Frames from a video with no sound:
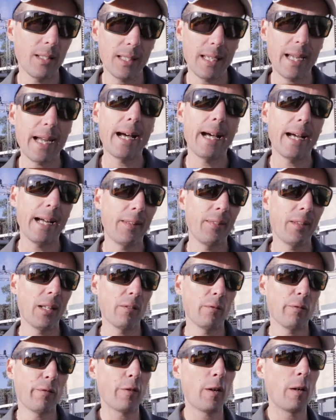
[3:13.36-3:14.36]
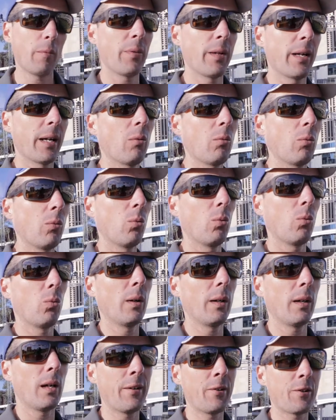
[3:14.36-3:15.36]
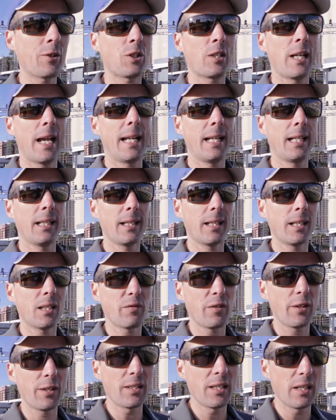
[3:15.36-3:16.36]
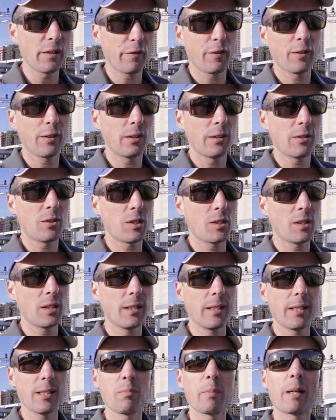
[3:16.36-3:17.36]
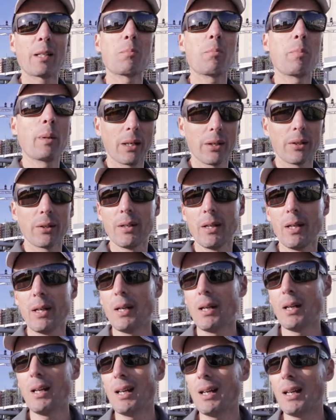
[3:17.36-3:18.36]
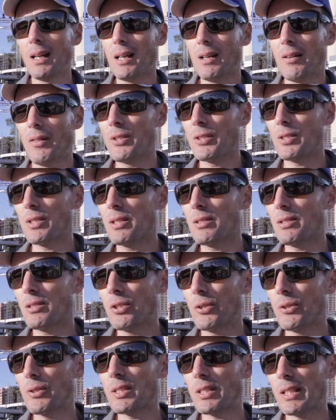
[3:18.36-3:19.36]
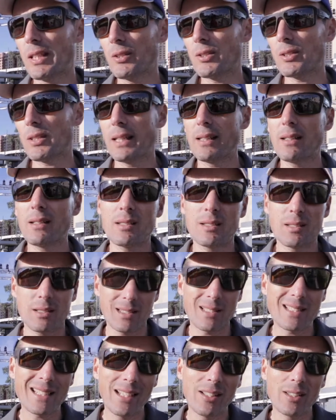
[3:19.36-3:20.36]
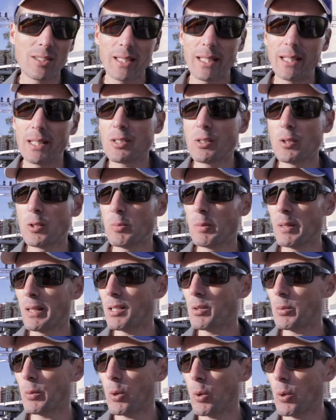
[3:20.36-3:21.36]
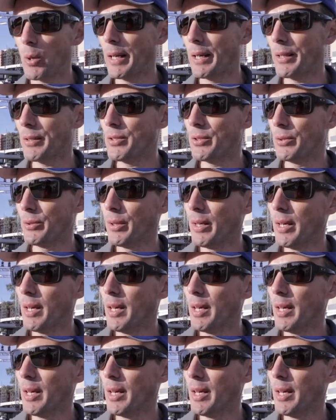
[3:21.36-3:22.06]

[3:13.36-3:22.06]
Yeah, and then from there, understanding that it's very different logistically, it's much bigger. There's a certain scale set, that's required to